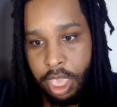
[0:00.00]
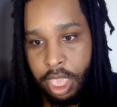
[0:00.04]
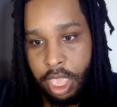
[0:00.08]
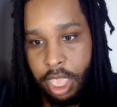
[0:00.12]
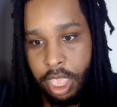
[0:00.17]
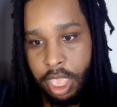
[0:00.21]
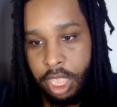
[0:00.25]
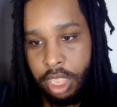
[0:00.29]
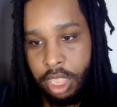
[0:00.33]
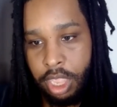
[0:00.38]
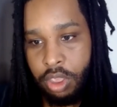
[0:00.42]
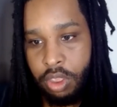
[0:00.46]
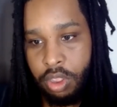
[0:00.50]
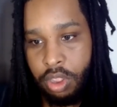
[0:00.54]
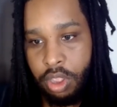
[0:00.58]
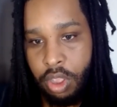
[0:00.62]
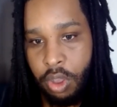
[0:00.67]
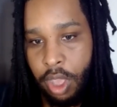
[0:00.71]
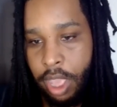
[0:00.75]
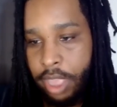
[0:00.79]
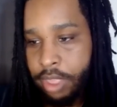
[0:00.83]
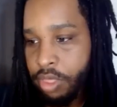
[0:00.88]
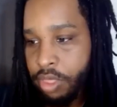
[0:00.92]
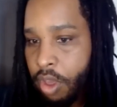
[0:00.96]
And you
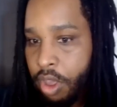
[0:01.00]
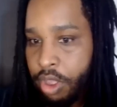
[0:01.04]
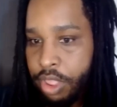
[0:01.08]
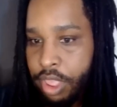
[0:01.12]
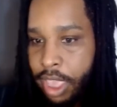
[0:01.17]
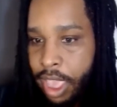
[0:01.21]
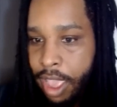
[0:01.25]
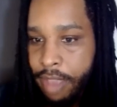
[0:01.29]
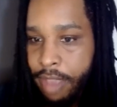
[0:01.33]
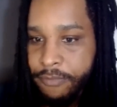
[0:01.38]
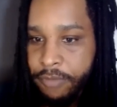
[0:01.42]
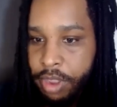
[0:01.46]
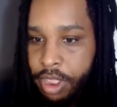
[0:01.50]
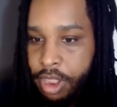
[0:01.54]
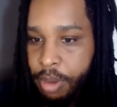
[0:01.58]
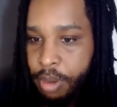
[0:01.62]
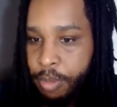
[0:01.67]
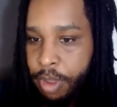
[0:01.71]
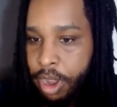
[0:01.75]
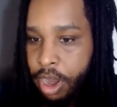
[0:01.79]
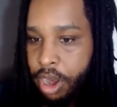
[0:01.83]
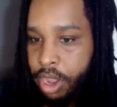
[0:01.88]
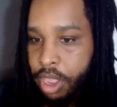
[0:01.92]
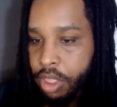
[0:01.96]
know, I talk to African
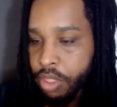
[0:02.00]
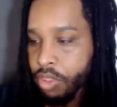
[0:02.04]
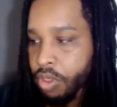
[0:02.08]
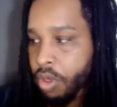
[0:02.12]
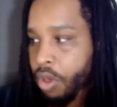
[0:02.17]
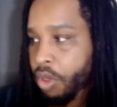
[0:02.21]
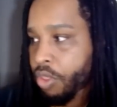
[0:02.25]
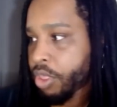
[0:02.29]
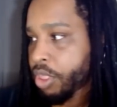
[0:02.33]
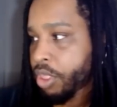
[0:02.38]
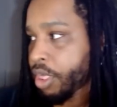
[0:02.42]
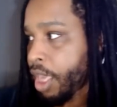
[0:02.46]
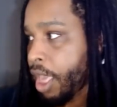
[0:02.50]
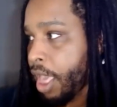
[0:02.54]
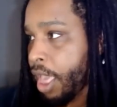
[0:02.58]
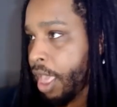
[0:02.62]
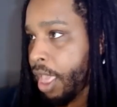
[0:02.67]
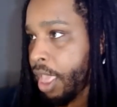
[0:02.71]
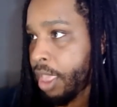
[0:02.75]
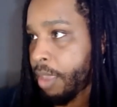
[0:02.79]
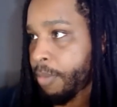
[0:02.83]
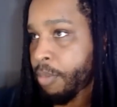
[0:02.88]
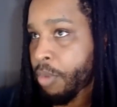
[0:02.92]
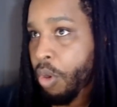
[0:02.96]
Americans all the
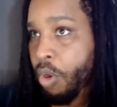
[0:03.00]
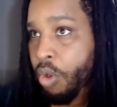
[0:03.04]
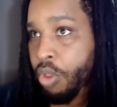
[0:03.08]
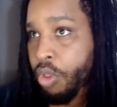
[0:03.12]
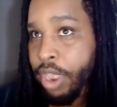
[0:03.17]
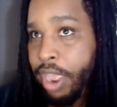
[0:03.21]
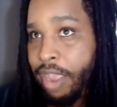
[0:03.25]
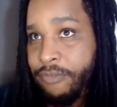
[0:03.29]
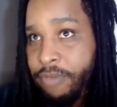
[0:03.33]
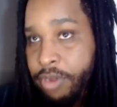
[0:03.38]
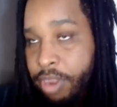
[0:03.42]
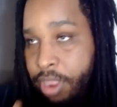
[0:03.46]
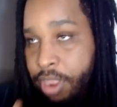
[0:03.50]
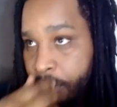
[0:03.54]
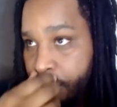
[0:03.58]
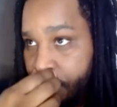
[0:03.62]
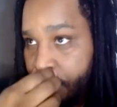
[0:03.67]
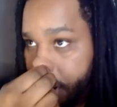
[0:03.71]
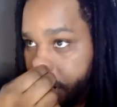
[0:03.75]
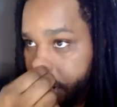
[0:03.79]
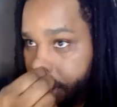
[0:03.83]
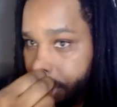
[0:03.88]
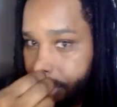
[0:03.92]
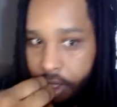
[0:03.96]
time, older African
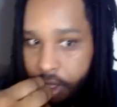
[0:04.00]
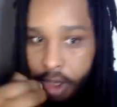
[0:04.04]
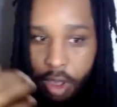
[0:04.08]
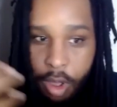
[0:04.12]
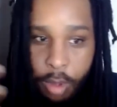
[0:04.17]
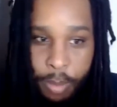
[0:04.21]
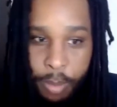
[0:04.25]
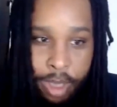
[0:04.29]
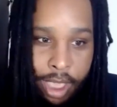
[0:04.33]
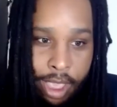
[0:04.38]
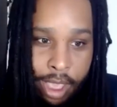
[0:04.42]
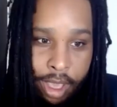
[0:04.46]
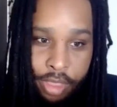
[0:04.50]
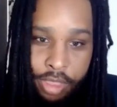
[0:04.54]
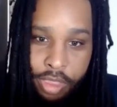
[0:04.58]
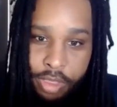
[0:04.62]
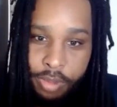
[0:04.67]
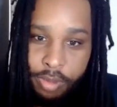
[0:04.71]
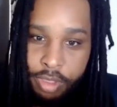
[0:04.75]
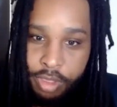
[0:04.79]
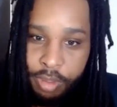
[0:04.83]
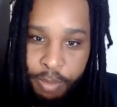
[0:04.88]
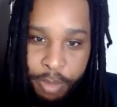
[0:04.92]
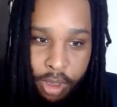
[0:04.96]
Americans, oh, my house
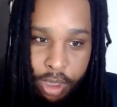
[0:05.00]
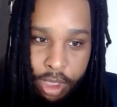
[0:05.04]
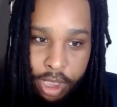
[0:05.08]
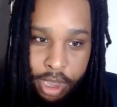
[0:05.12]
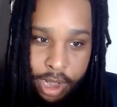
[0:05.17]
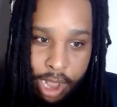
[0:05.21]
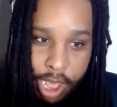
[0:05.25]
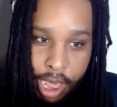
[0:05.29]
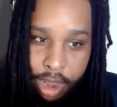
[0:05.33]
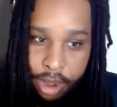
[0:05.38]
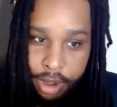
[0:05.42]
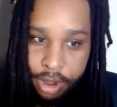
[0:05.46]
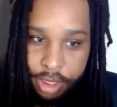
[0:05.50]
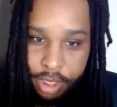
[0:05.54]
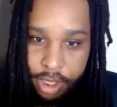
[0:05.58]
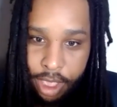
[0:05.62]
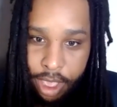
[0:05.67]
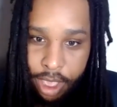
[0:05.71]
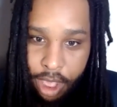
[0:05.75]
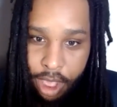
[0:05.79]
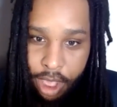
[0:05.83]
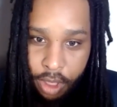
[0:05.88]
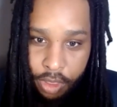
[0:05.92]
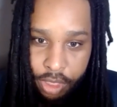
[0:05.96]
is a million dollars
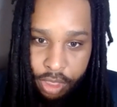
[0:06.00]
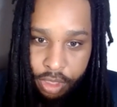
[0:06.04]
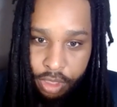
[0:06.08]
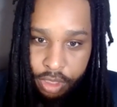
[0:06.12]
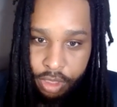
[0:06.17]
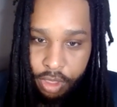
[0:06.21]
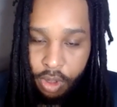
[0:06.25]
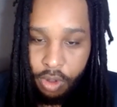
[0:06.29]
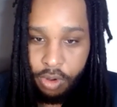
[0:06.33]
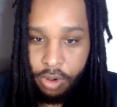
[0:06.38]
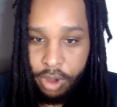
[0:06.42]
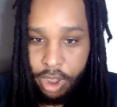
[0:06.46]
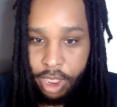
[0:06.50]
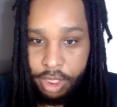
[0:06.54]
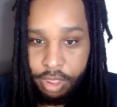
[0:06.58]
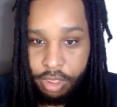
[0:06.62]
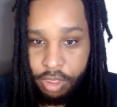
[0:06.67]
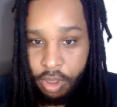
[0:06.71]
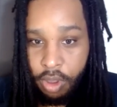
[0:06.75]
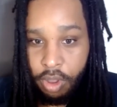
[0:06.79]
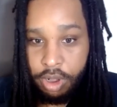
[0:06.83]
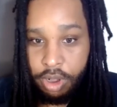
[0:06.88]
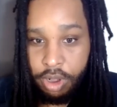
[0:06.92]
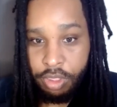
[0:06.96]
now. This is so great,
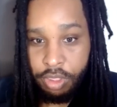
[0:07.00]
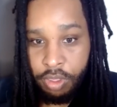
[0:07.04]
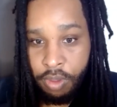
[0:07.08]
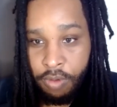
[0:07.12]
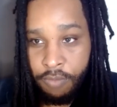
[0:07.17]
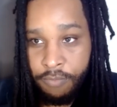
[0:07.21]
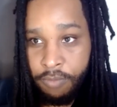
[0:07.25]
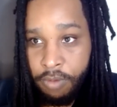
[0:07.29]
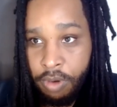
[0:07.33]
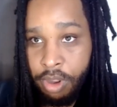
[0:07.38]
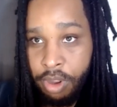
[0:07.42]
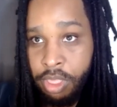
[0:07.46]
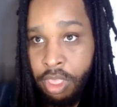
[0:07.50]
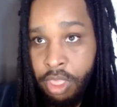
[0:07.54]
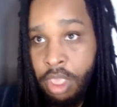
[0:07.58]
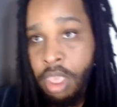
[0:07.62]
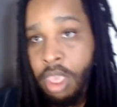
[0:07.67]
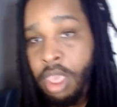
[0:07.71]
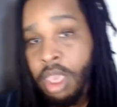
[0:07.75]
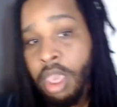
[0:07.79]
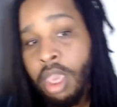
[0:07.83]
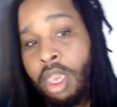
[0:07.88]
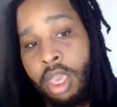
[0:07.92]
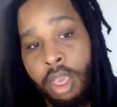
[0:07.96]
so on and so forth.
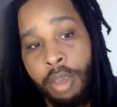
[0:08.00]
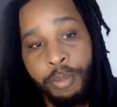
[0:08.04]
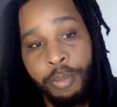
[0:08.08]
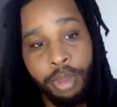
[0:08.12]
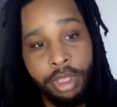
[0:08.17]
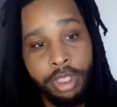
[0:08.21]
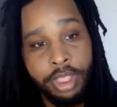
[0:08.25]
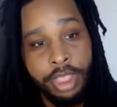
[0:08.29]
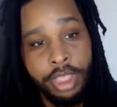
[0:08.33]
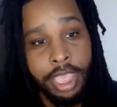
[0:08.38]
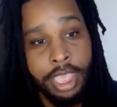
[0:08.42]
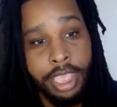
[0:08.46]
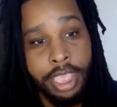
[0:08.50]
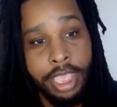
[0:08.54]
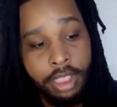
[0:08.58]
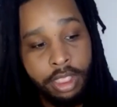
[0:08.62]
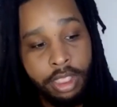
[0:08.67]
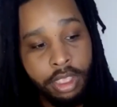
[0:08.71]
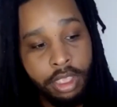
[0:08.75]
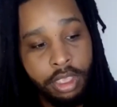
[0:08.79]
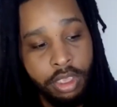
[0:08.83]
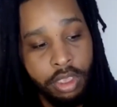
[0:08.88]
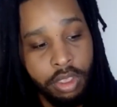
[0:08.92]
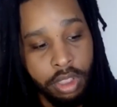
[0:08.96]
But
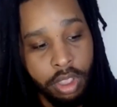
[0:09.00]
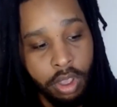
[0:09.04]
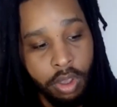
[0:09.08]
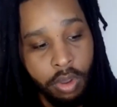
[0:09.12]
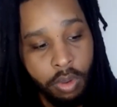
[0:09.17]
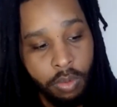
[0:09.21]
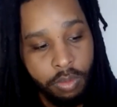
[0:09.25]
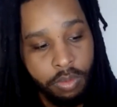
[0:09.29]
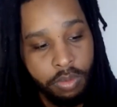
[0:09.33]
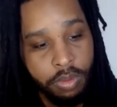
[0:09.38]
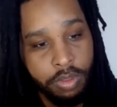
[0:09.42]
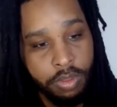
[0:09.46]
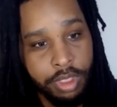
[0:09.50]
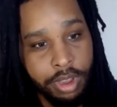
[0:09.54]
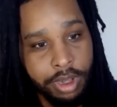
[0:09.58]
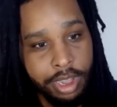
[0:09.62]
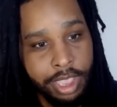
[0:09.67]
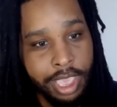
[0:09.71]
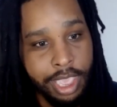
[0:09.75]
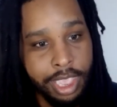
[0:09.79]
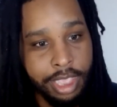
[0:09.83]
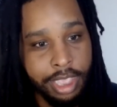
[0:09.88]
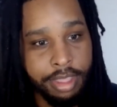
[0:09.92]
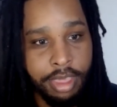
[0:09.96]
then, you know, their
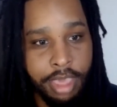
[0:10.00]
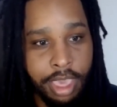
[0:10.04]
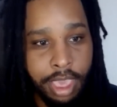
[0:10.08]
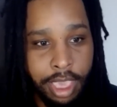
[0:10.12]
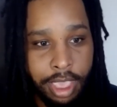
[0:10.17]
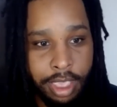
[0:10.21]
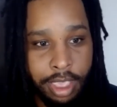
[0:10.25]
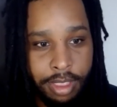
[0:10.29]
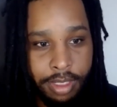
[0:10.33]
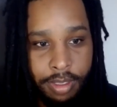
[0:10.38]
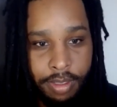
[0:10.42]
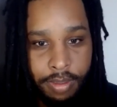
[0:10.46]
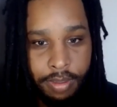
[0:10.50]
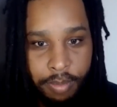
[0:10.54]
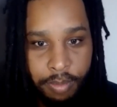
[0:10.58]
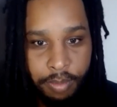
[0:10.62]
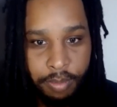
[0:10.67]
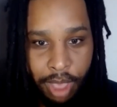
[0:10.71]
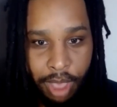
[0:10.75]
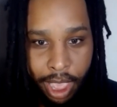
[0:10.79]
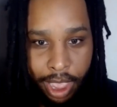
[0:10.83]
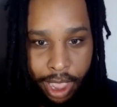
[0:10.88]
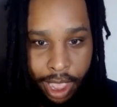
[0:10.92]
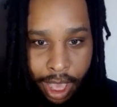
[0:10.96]
kids can't
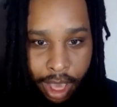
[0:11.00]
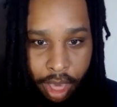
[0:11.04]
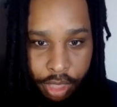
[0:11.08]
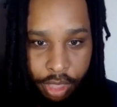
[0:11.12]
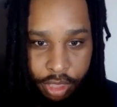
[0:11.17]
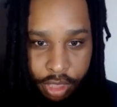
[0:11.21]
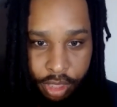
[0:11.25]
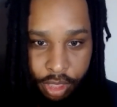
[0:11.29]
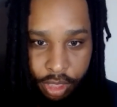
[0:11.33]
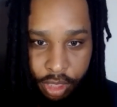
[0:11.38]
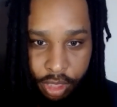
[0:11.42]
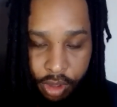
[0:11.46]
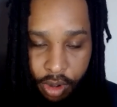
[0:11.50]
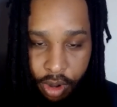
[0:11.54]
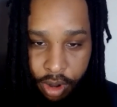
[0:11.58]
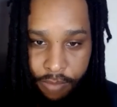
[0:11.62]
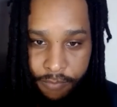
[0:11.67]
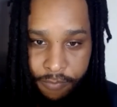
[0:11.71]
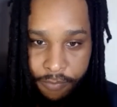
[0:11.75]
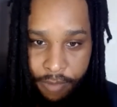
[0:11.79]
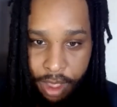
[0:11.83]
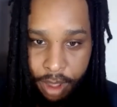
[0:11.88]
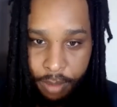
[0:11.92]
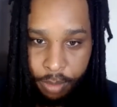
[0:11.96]
buy a house and start
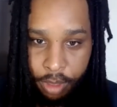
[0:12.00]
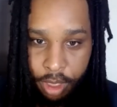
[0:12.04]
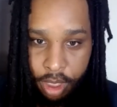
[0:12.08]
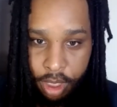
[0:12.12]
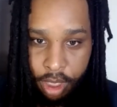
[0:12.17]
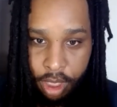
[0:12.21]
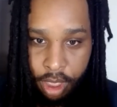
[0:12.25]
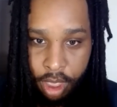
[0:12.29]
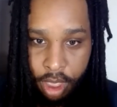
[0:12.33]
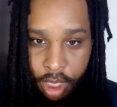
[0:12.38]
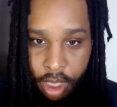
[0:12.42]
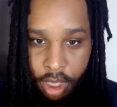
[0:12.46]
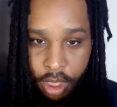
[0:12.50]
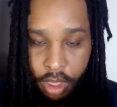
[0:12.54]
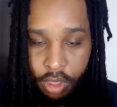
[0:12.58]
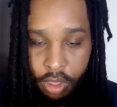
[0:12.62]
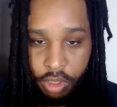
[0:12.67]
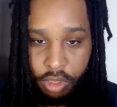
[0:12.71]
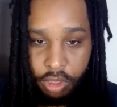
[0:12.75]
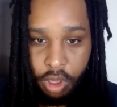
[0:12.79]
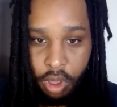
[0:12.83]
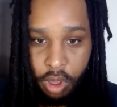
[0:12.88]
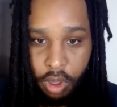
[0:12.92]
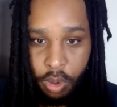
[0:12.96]
a family.
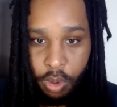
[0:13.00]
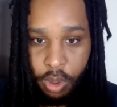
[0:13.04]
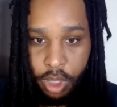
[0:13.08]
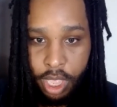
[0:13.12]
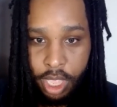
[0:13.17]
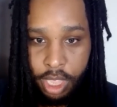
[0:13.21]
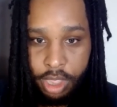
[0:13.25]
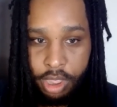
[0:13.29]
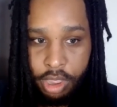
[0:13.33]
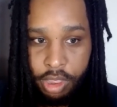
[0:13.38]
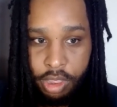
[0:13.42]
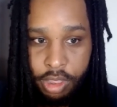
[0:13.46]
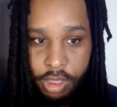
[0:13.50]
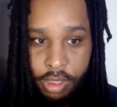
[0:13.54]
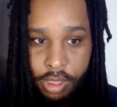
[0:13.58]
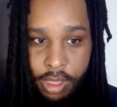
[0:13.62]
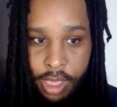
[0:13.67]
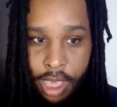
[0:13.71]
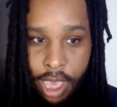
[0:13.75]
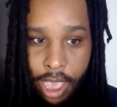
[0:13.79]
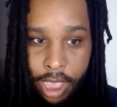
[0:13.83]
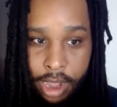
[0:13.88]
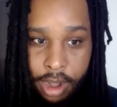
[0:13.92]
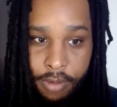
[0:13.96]
So it's
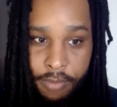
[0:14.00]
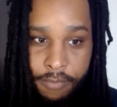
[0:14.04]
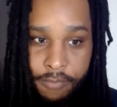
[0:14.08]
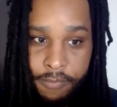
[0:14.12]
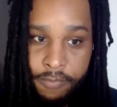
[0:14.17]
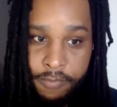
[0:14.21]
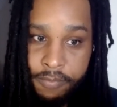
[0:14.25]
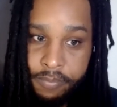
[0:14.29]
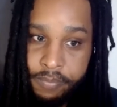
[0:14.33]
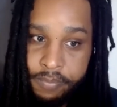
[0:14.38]
kind of,